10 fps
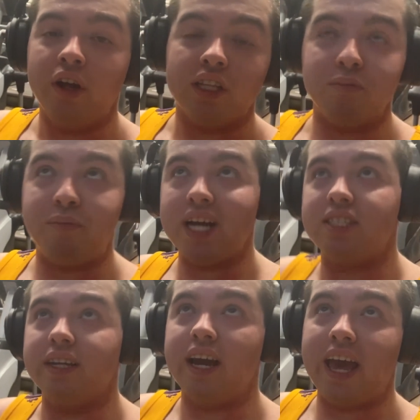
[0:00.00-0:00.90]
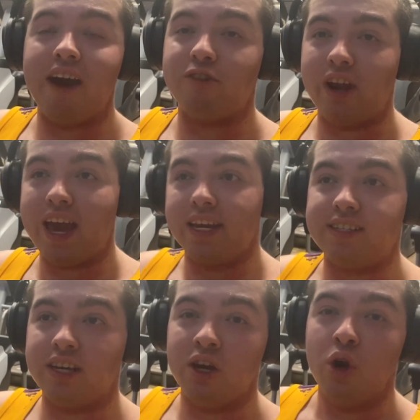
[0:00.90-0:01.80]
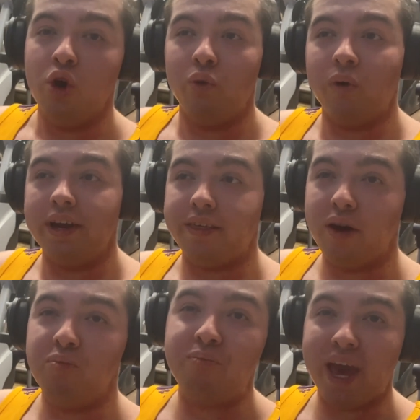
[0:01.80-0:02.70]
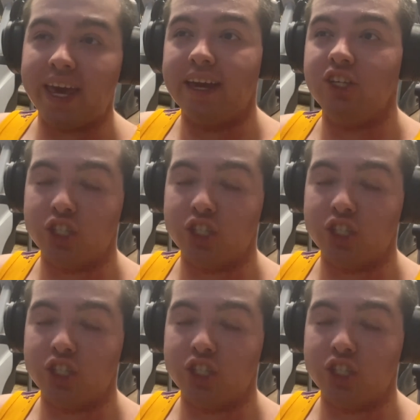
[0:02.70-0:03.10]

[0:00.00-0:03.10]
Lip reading: The Best Thing I Ever Ate with Bacon.